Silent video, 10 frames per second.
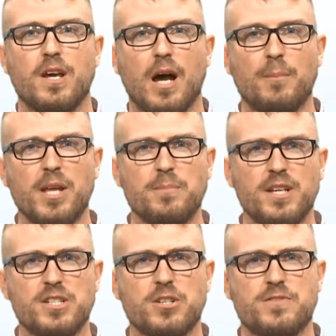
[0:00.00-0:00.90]
I made
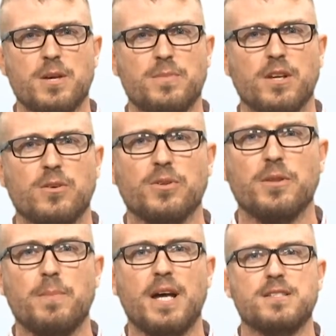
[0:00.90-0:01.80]
mention of something called
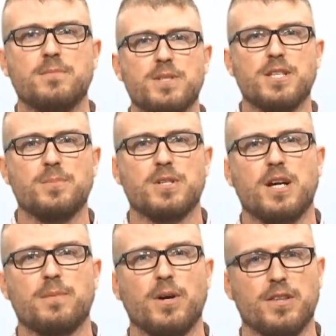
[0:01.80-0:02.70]
the pattern perception
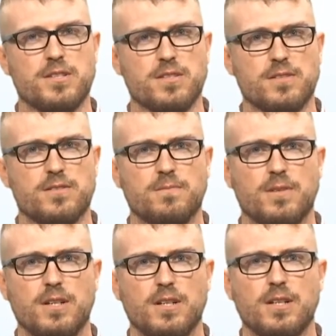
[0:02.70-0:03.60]
hypothesis.
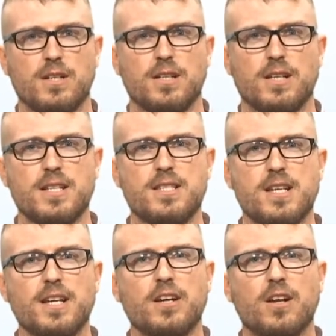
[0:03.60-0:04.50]
Let's
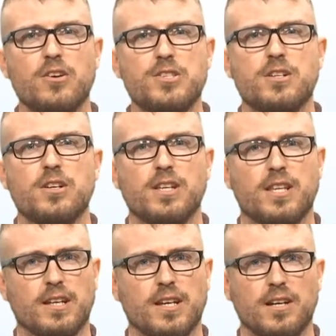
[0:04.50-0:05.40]
take a closer look at
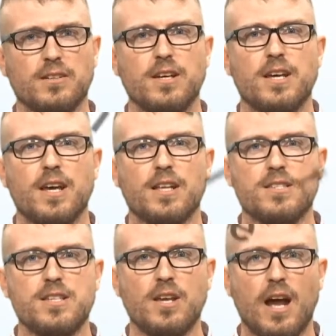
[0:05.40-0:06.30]
that now and
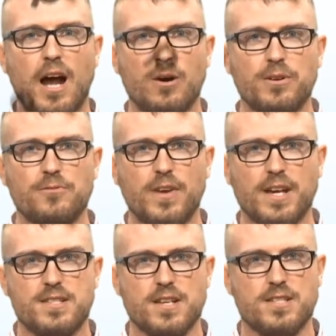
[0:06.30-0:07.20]
see how it
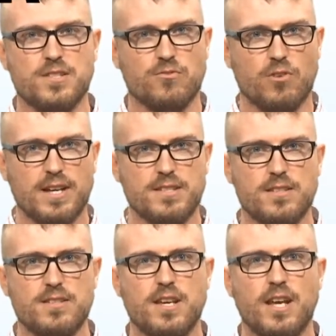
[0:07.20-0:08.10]
affects us as
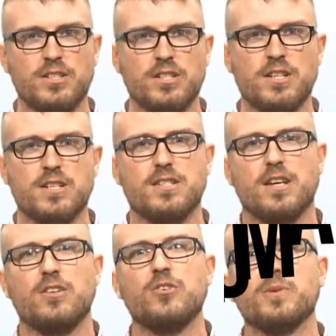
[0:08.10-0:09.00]
writers, engineers,
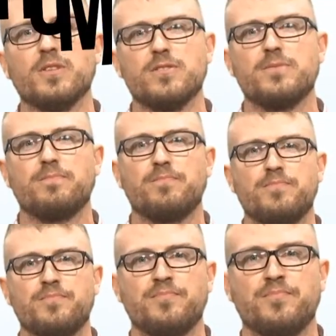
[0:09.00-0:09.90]
and humans.
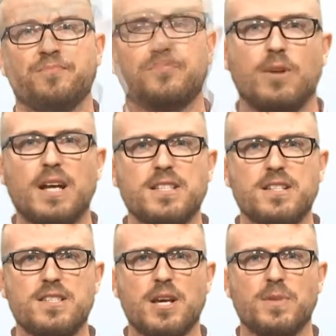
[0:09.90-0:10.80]
Writing
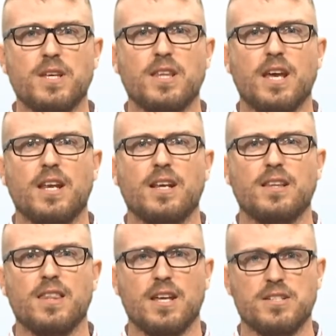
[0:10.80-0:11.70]
is something that
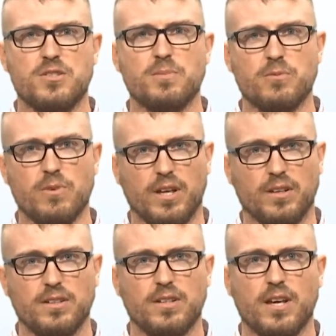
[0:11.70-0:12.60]
is to be
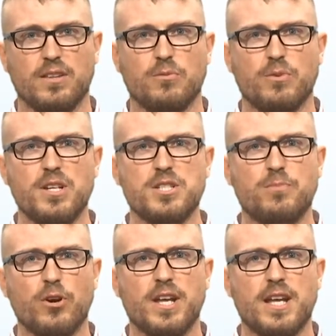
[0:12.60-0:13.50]
read, and the reader's
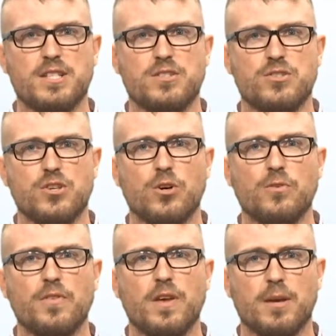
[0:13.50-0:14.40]
brain has to
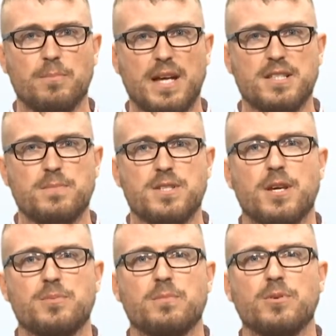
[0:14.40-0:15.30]
solve a pattern
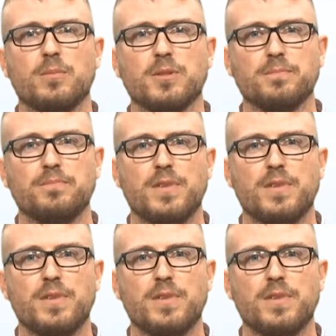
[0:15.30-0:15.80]
perception problem.